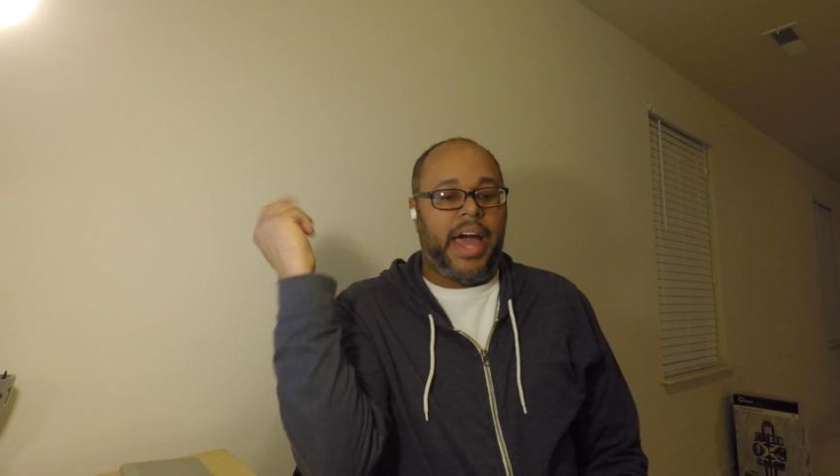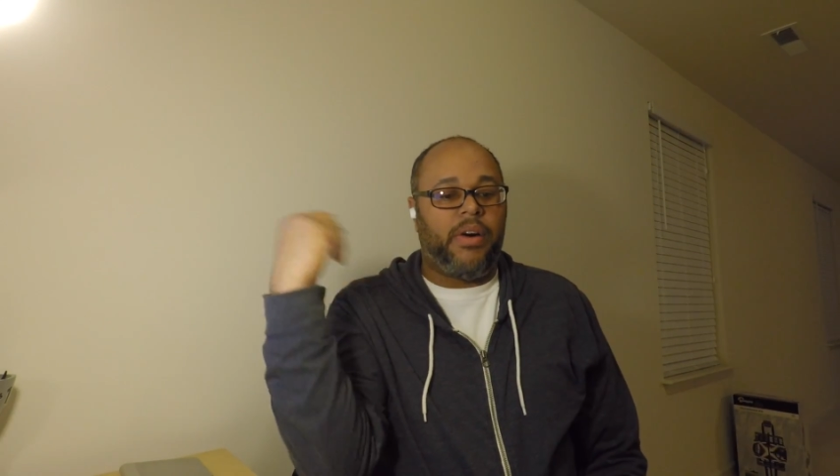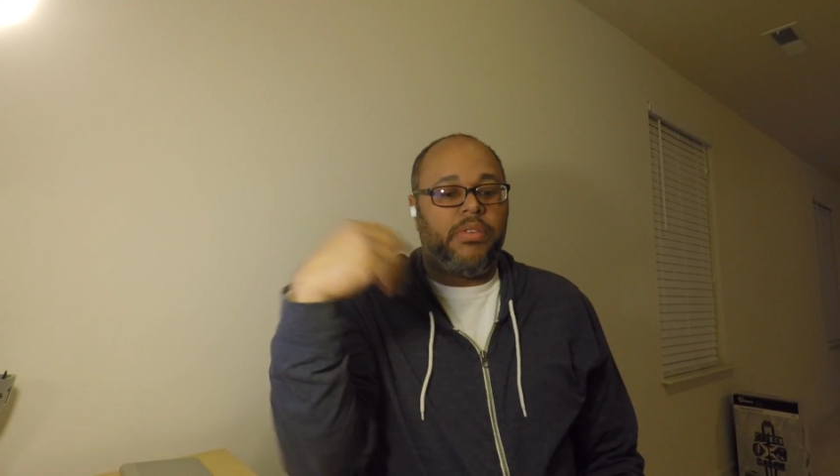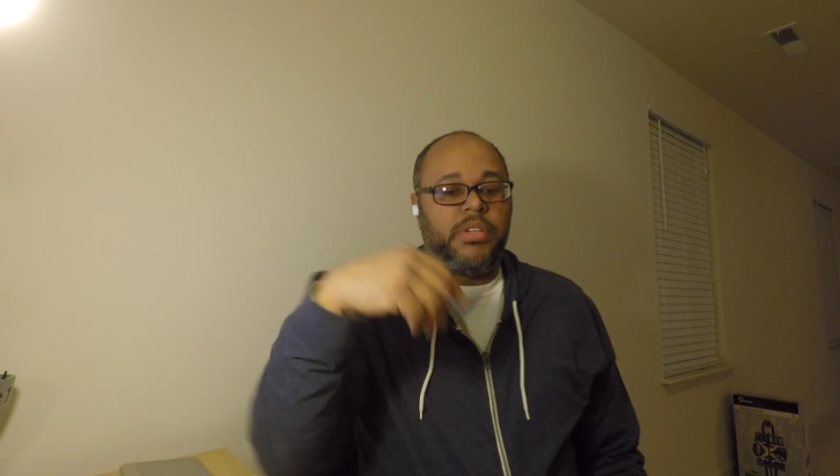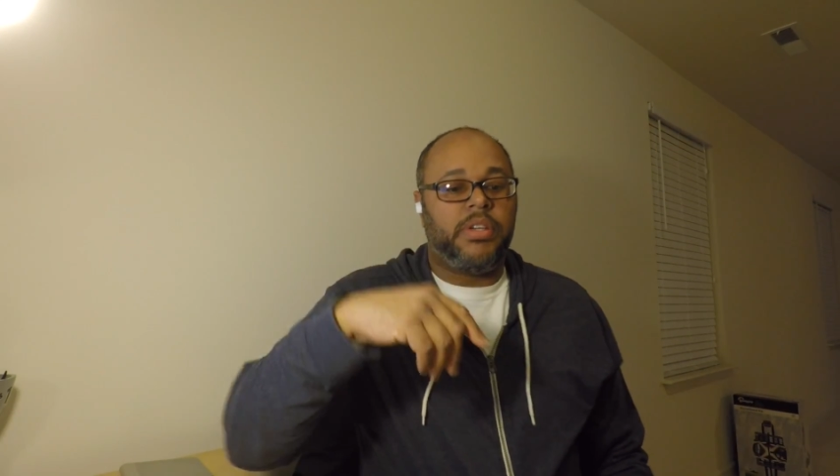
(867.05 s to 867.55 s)

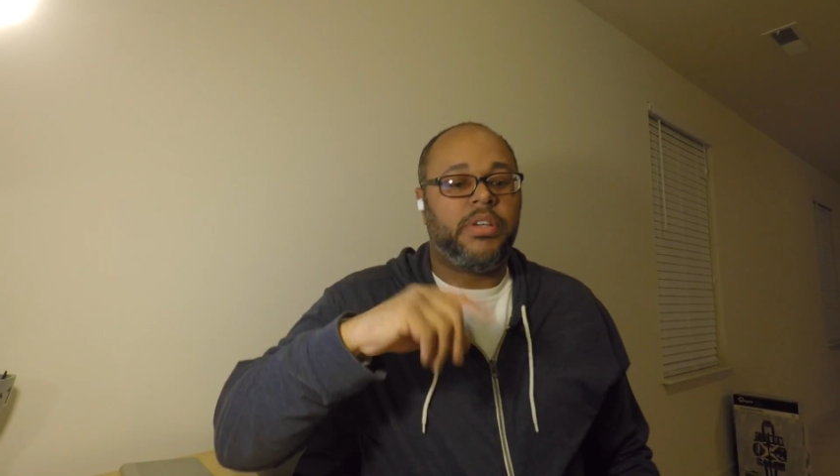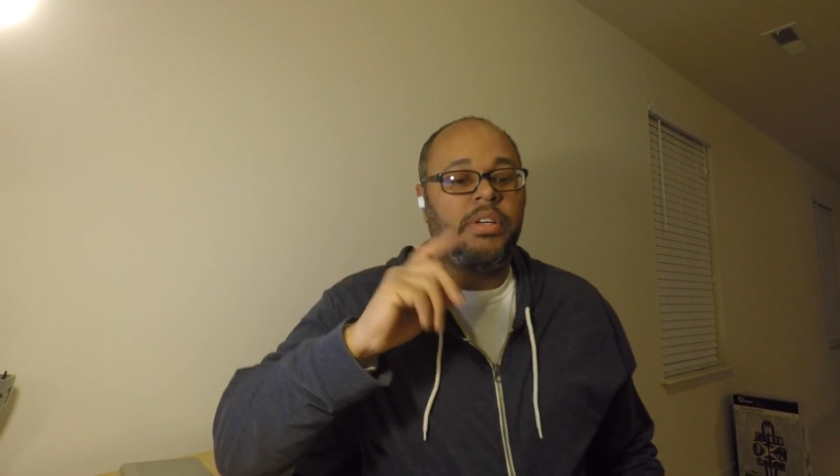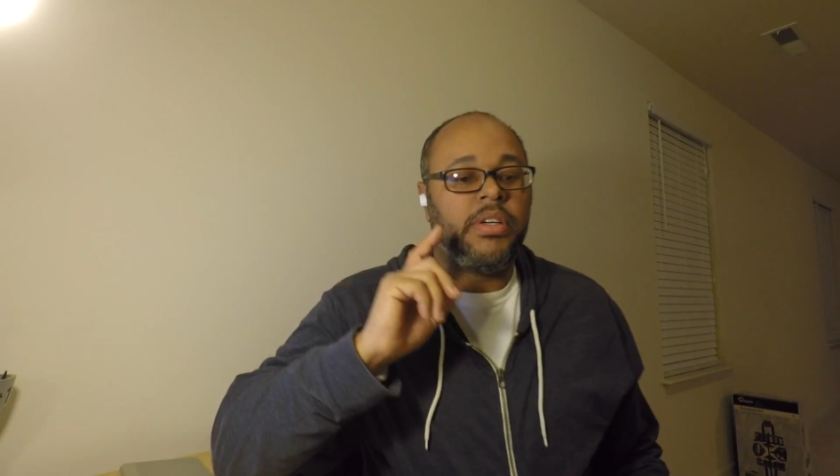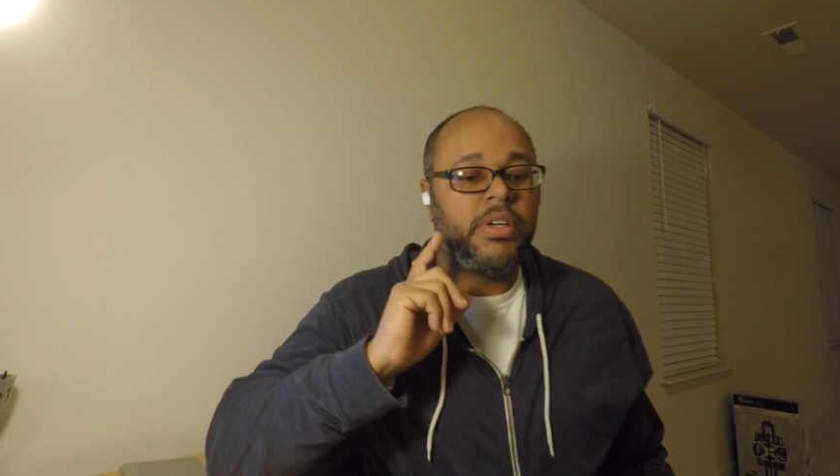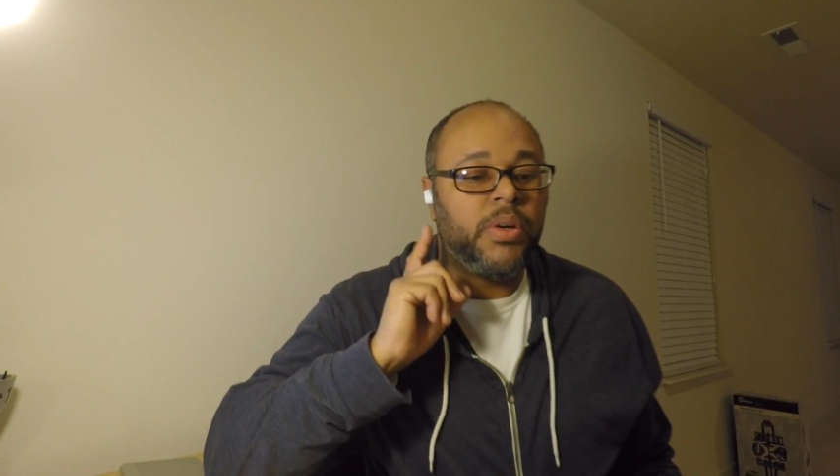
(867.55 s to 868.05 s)
out.
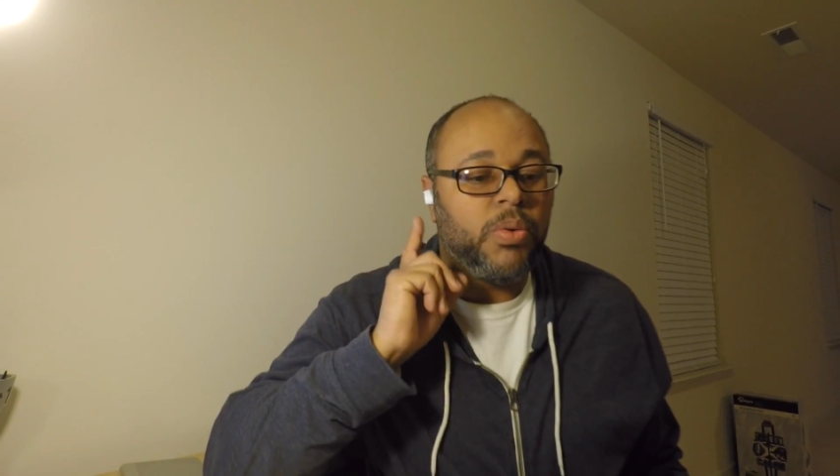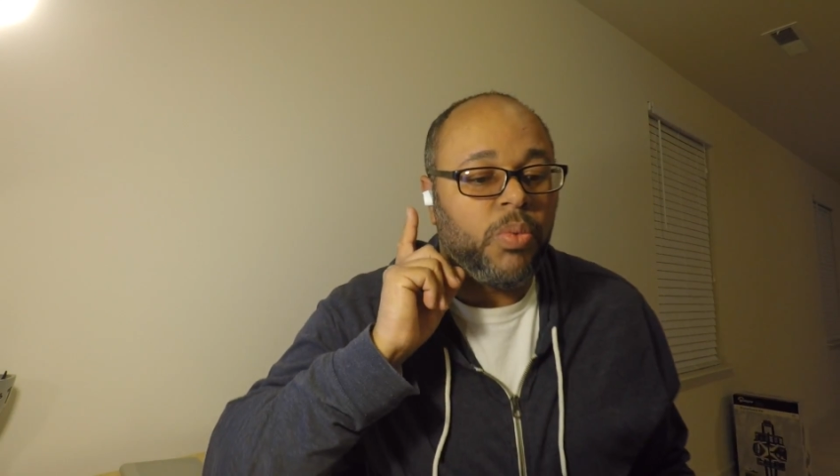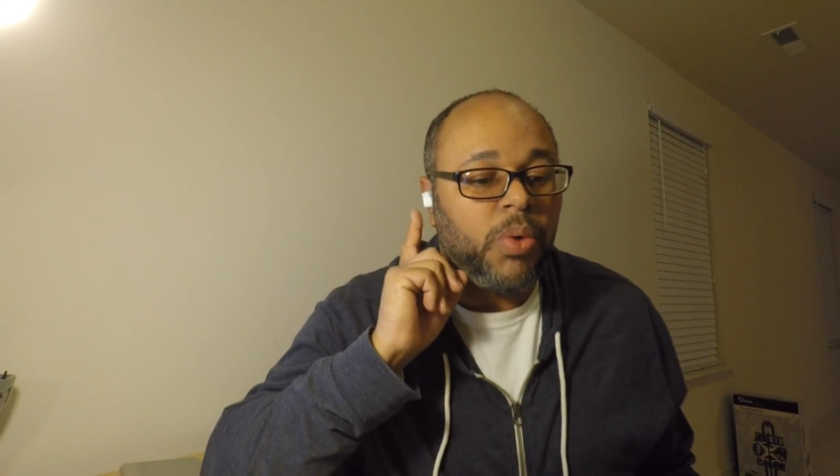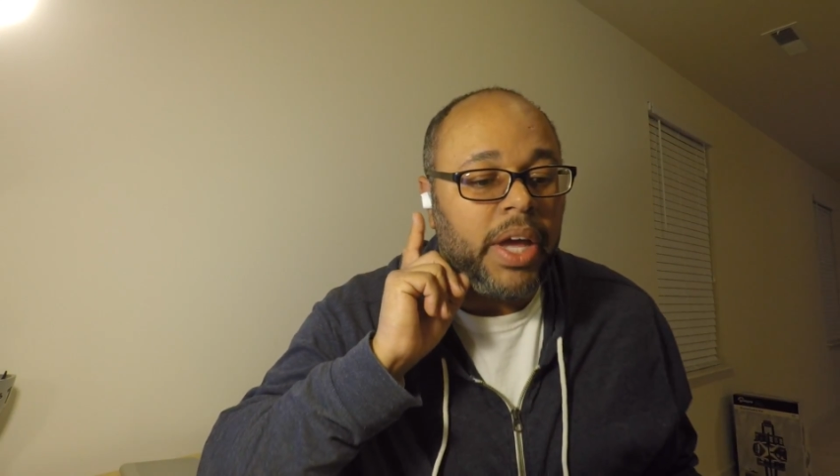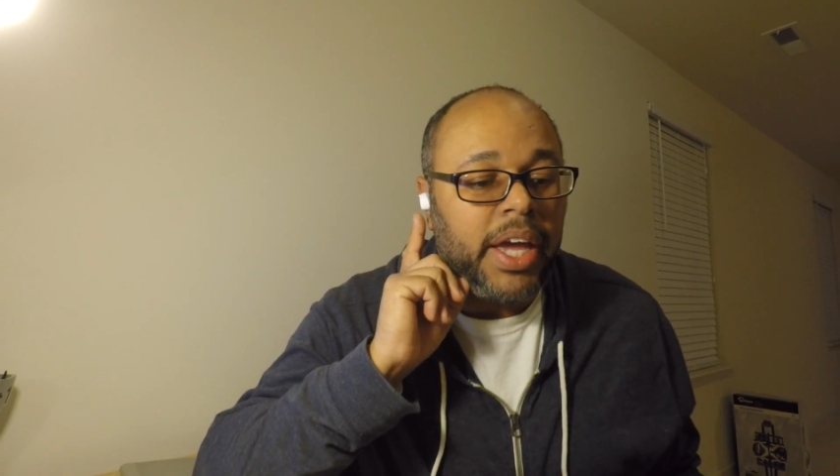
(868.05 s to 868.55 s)

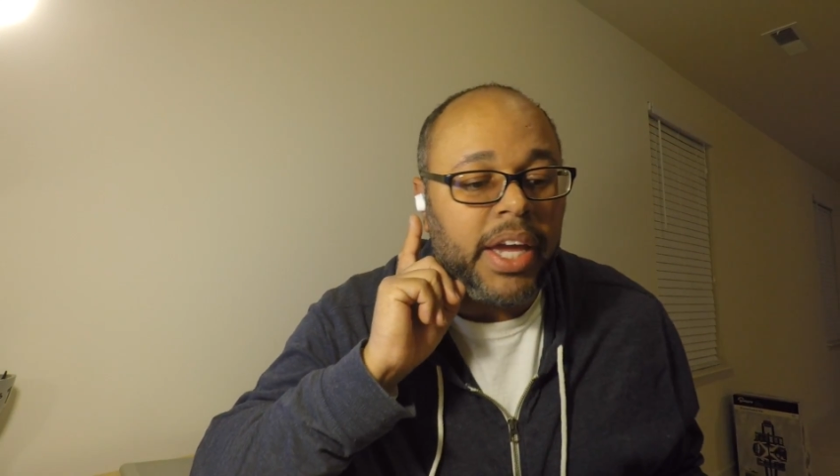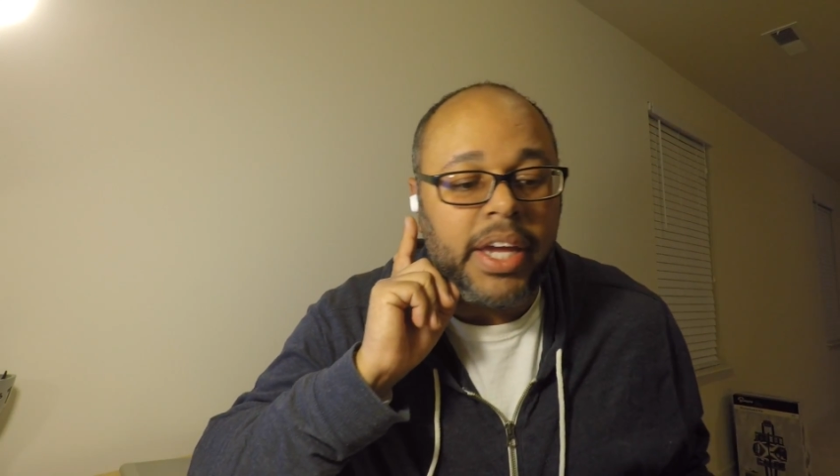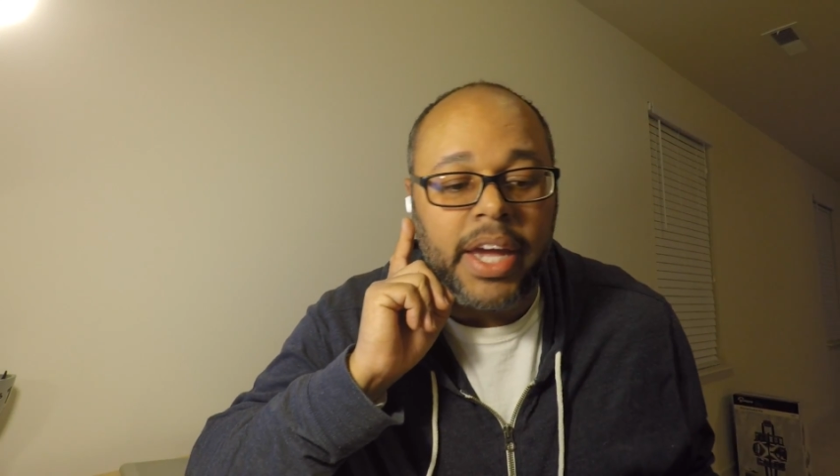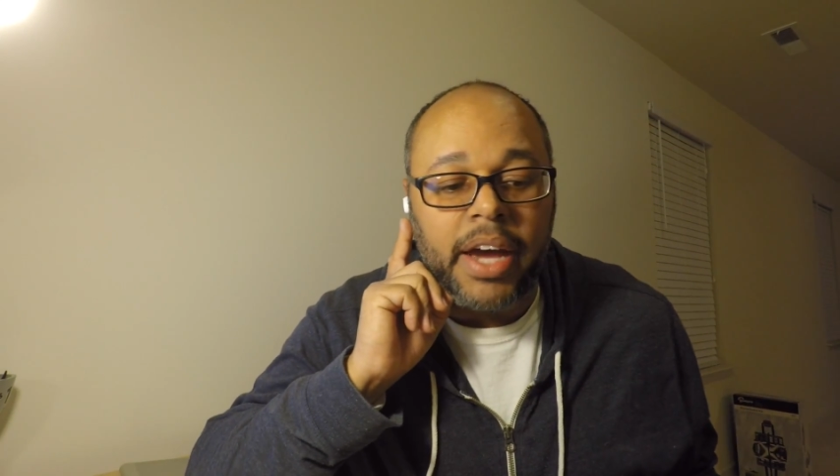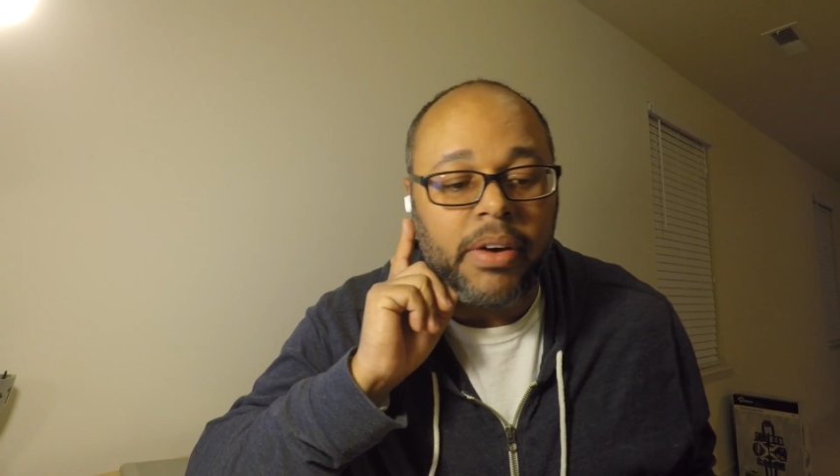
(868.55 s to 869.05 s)

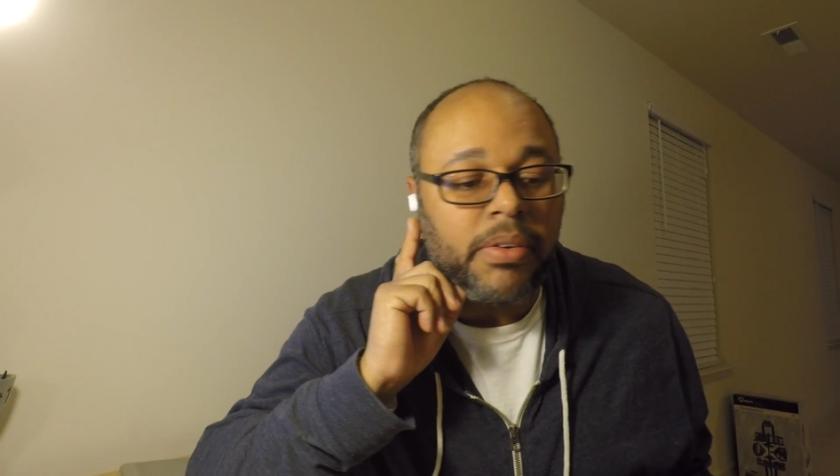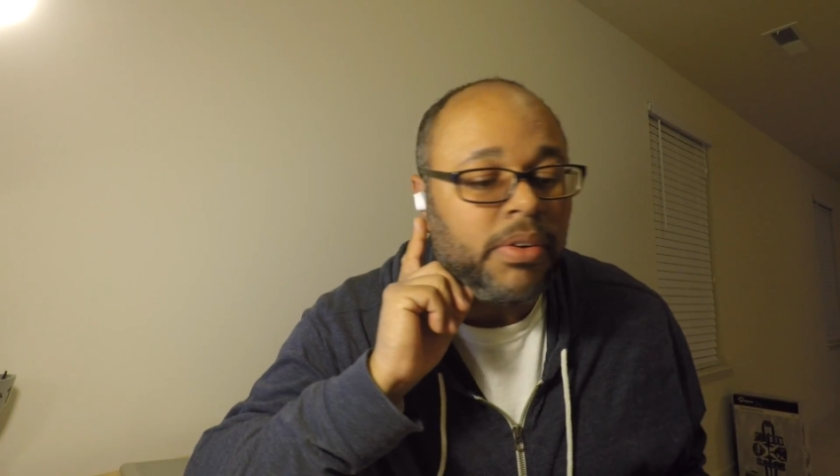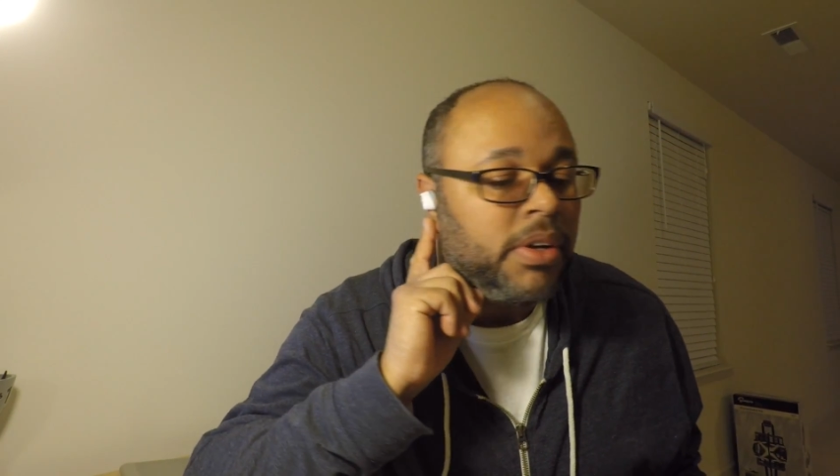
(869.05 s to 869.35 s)
Way out.